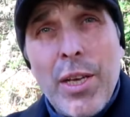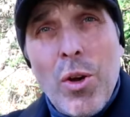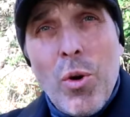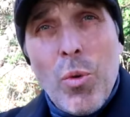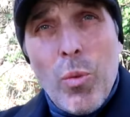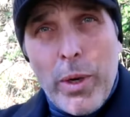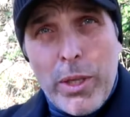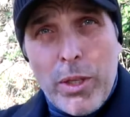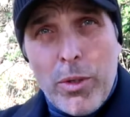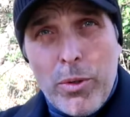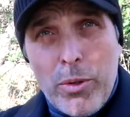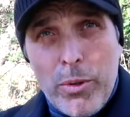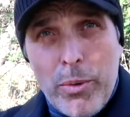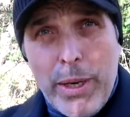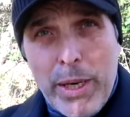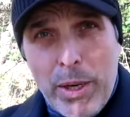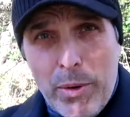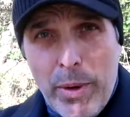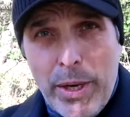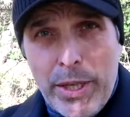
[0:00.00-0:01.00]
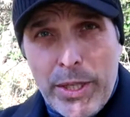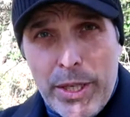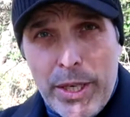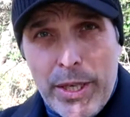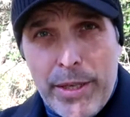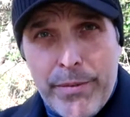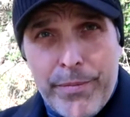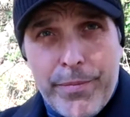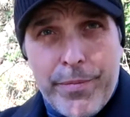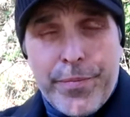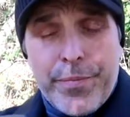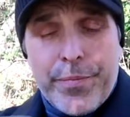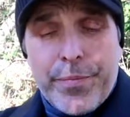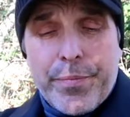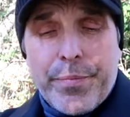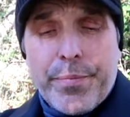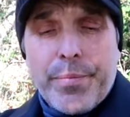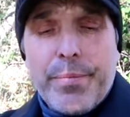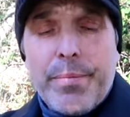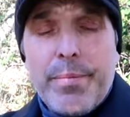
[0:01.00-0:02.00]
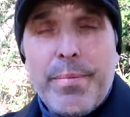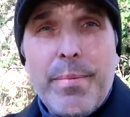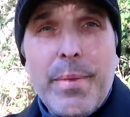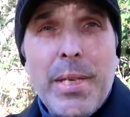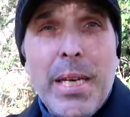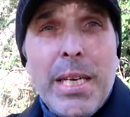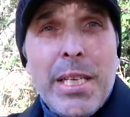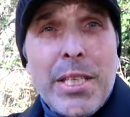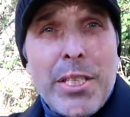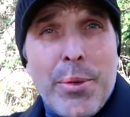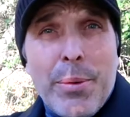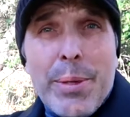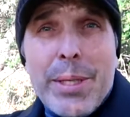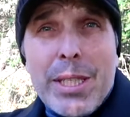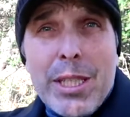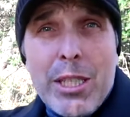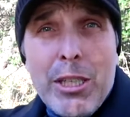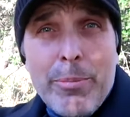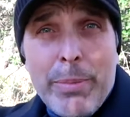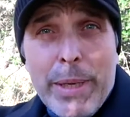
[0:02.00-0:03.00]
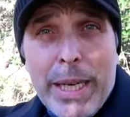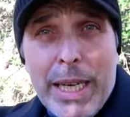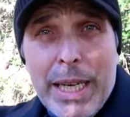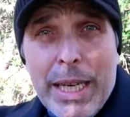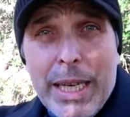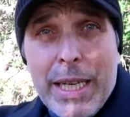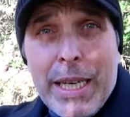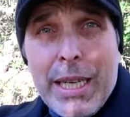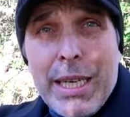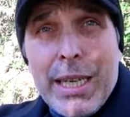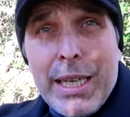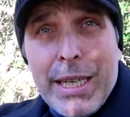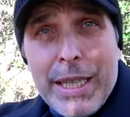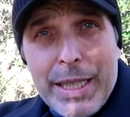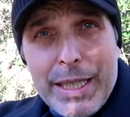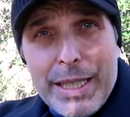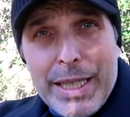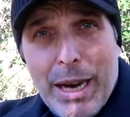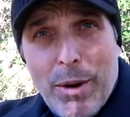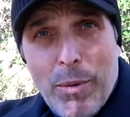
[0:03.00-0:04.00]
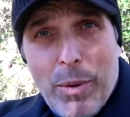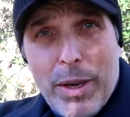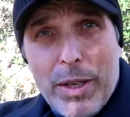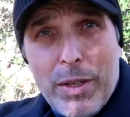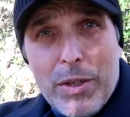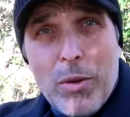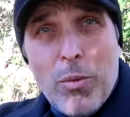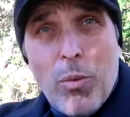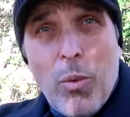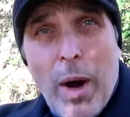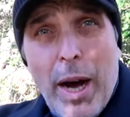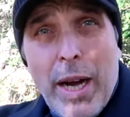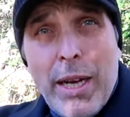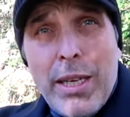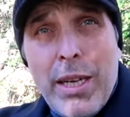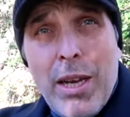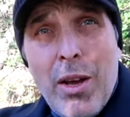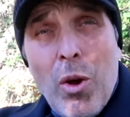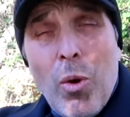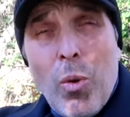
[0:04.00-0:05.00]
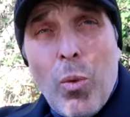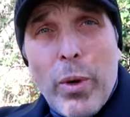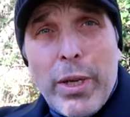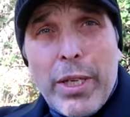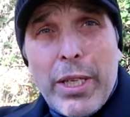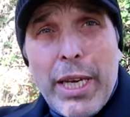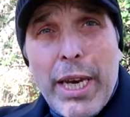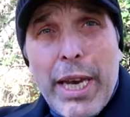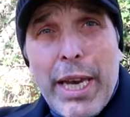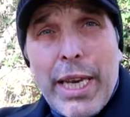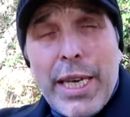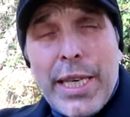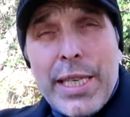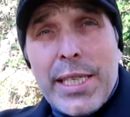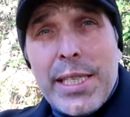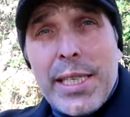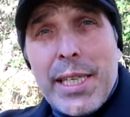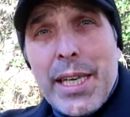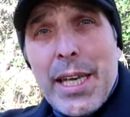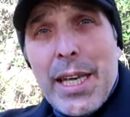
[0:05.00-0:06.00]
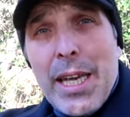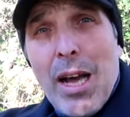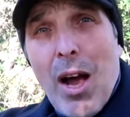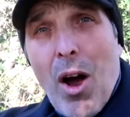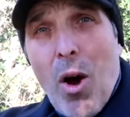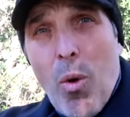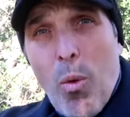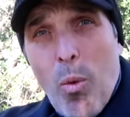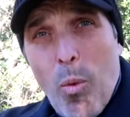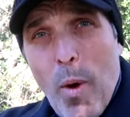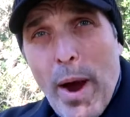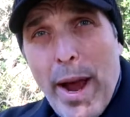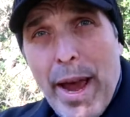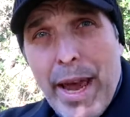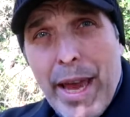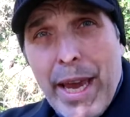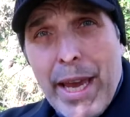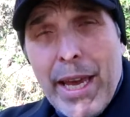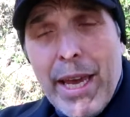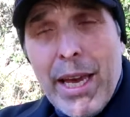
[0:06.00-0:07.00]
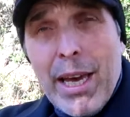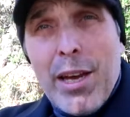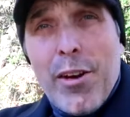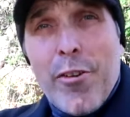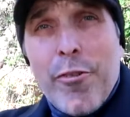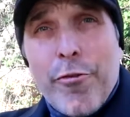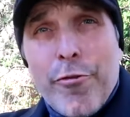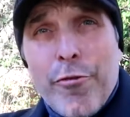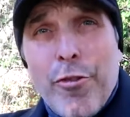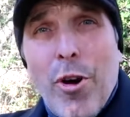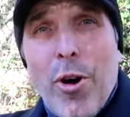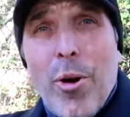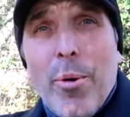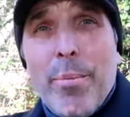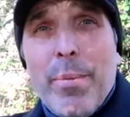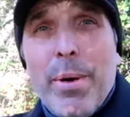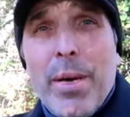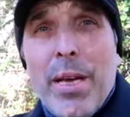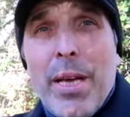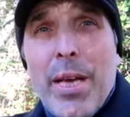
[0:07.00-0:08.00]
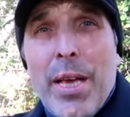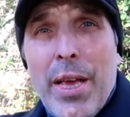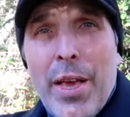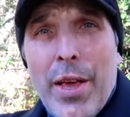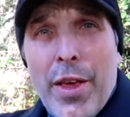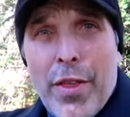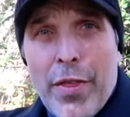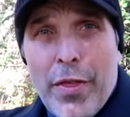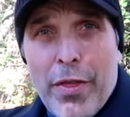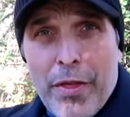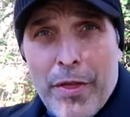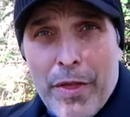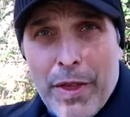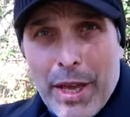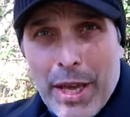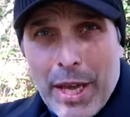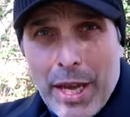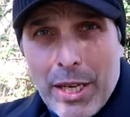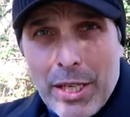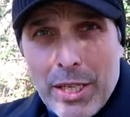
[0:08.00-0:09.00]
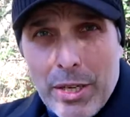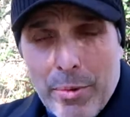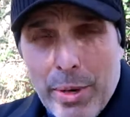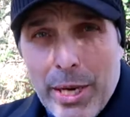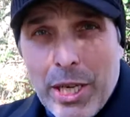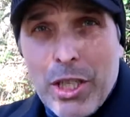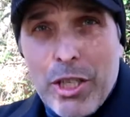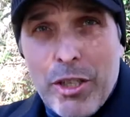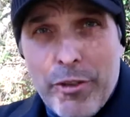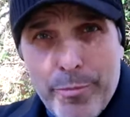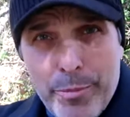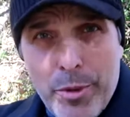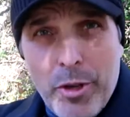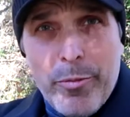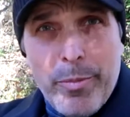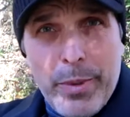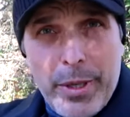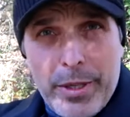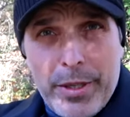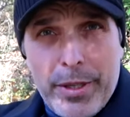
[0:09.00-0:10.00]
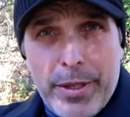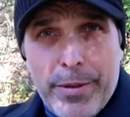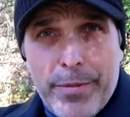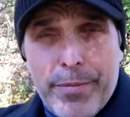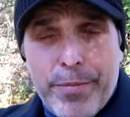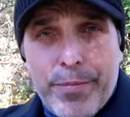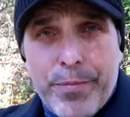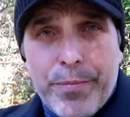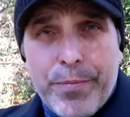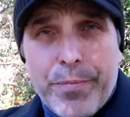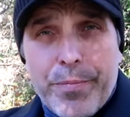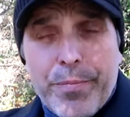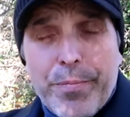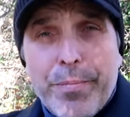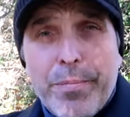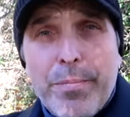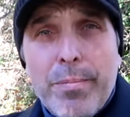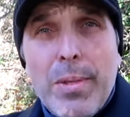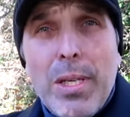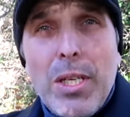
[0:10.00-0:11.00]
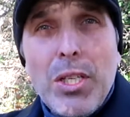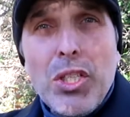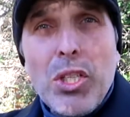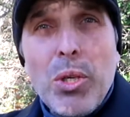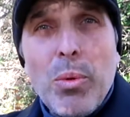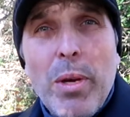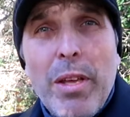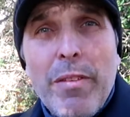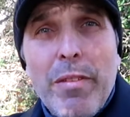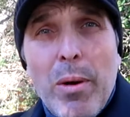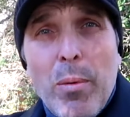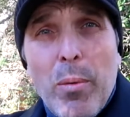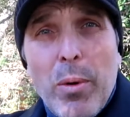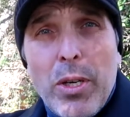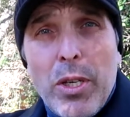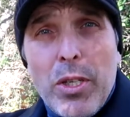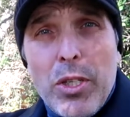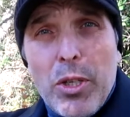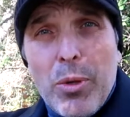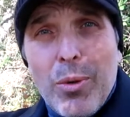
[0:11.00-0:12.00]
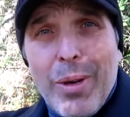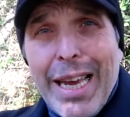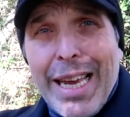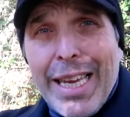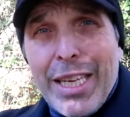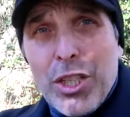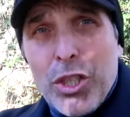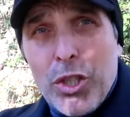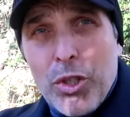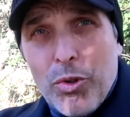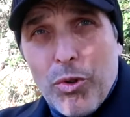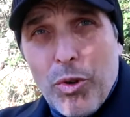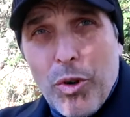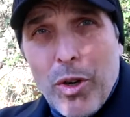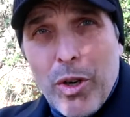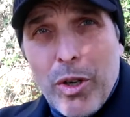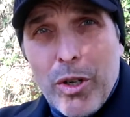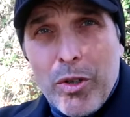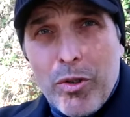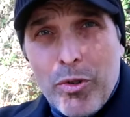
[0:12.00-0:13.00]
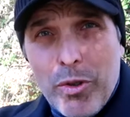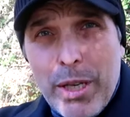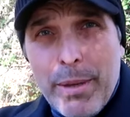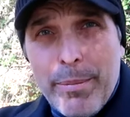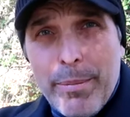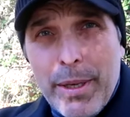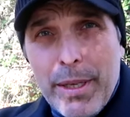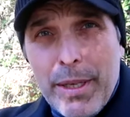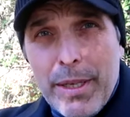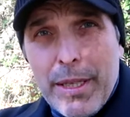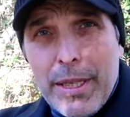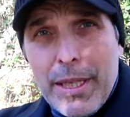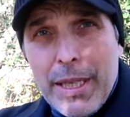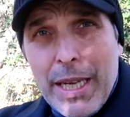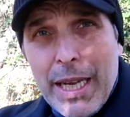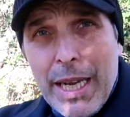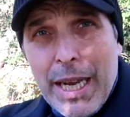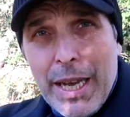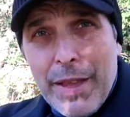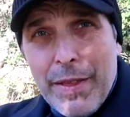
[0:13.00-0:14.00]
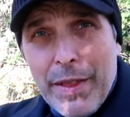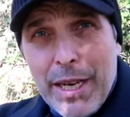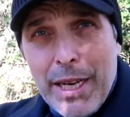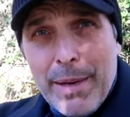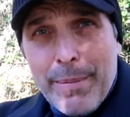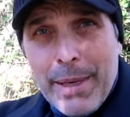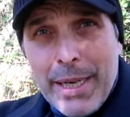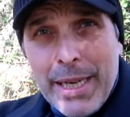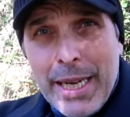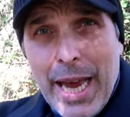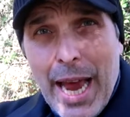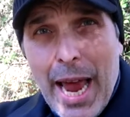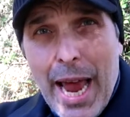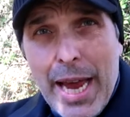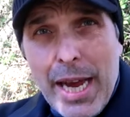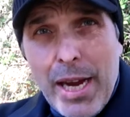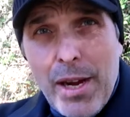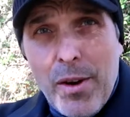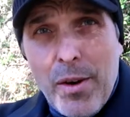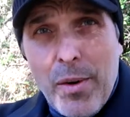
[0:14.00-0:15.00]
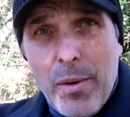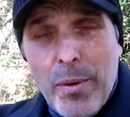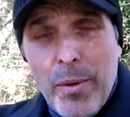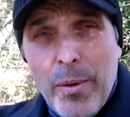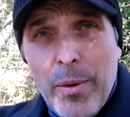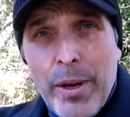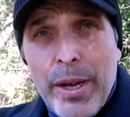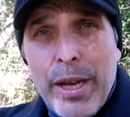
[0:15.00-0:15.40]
when you're doing gua sha. So it's going to be that one, the one which is away from the direction of movement. So if I want to do a strong treatment, then I'm going to angle